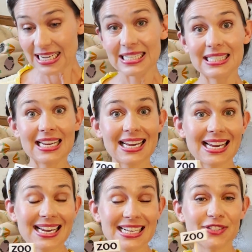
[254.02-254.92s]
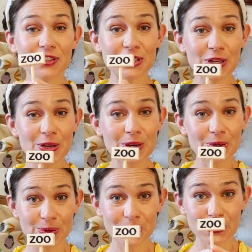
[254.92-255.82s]
Z is for
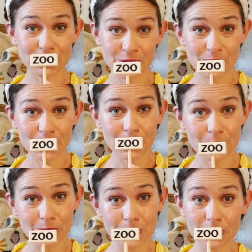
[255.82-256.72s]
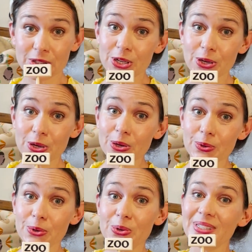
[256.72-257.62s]
zoo, zoo,
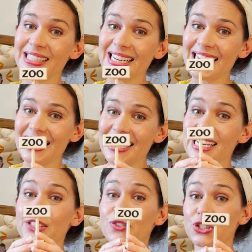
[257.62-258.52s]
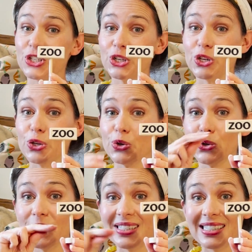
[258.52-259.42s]
zoo. Z is for
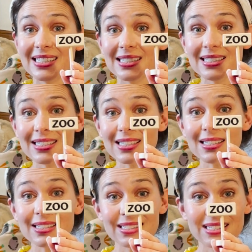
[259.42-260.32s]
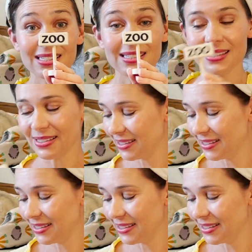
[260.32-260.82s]
zoo, zzz, zzz, zzz.